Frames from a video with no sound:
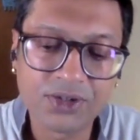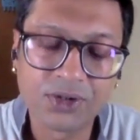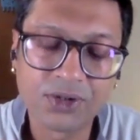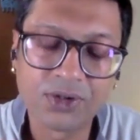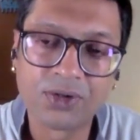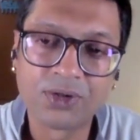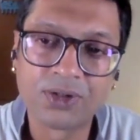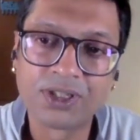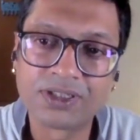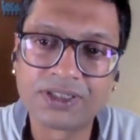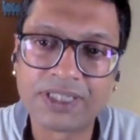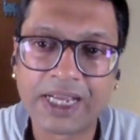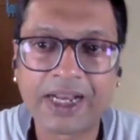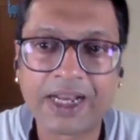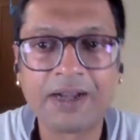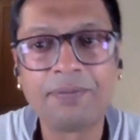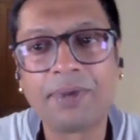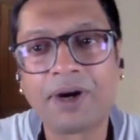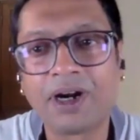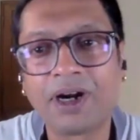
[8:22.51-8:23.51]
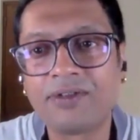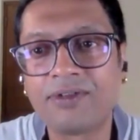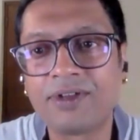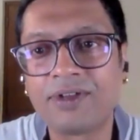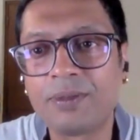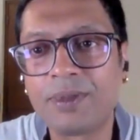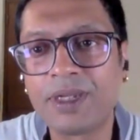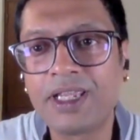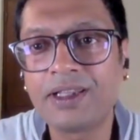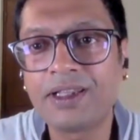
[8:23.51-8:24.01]
So the second part
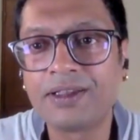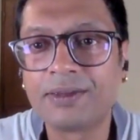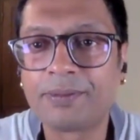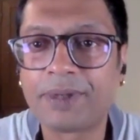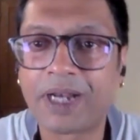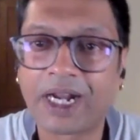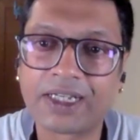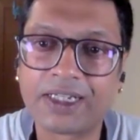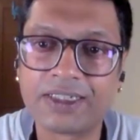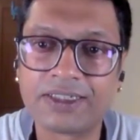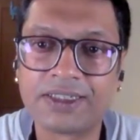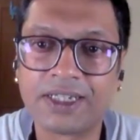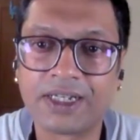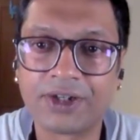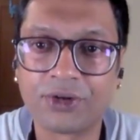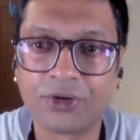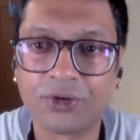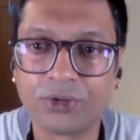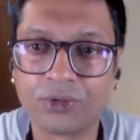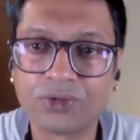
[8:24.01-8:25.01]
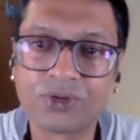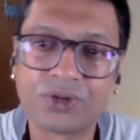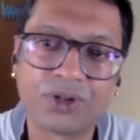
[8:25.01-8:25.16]
will be the practice that you do.